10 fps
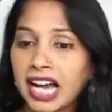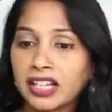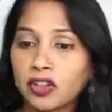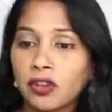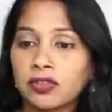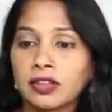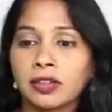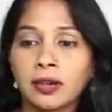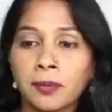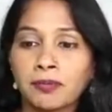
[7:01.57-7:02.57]
kind of
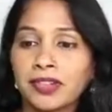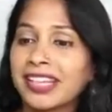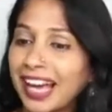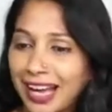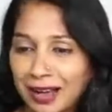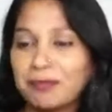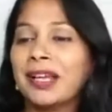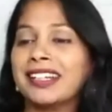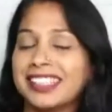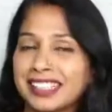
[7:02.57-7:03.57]

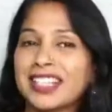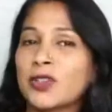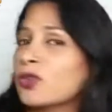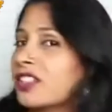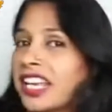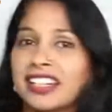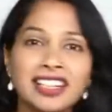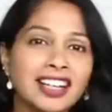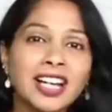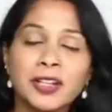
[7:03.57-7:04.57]
belly issues,
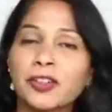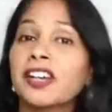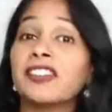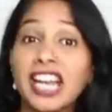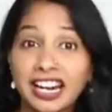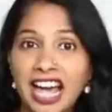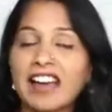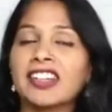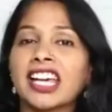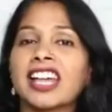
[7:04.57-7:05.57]
any, if they are
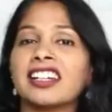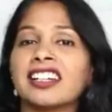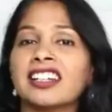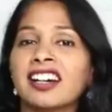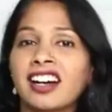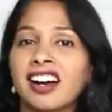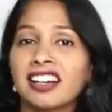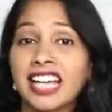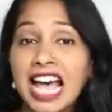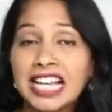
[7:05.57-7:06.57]
having any
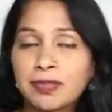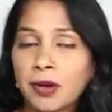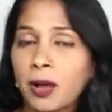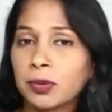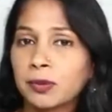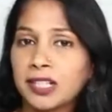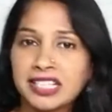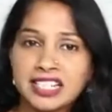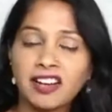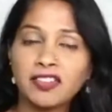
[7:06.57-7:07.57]
gas problems and
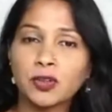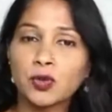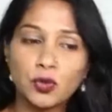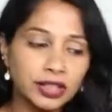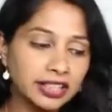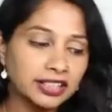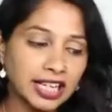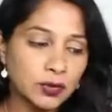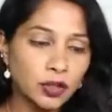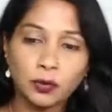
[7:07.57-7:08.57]
stuff, usually
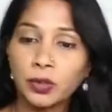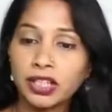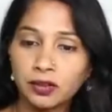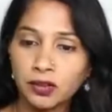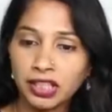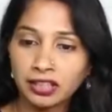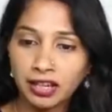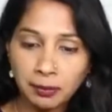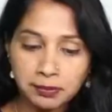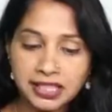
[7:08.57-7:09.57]
that's what we
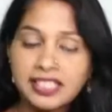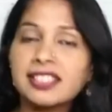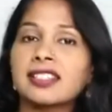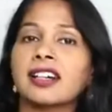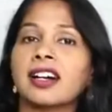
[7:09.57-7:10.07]
rub this